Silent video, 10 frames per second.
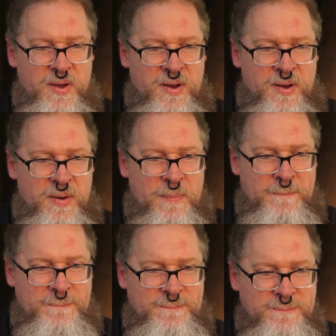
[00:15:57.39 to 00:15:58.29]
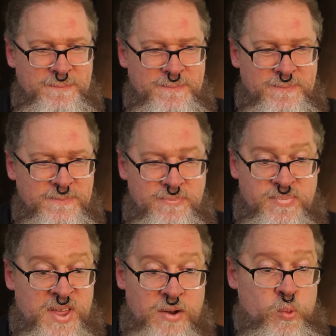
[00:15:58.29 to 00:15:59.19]
um,
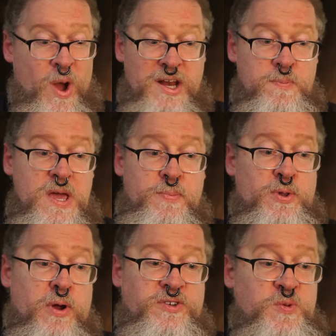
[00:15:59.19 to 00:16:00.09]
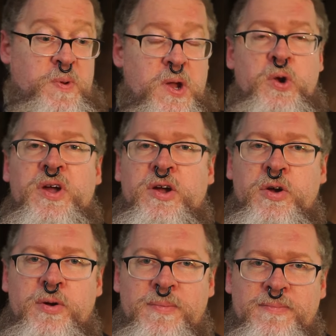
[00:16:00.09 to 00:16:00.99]
that white people are
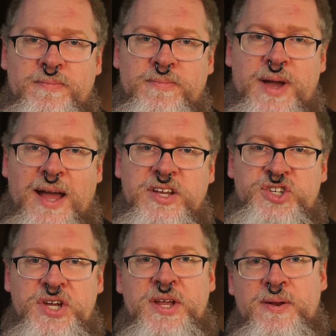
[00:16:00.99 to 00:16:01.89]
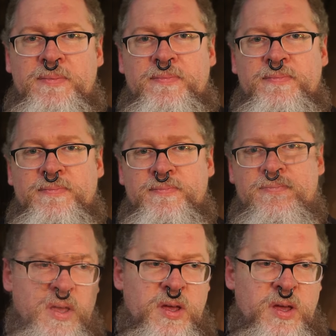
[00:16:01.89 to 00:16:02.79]
superior, kind of shit.
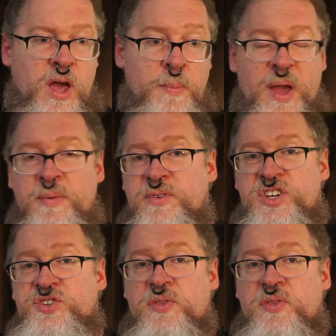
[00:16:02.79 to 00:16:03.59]
I mean, I mean, just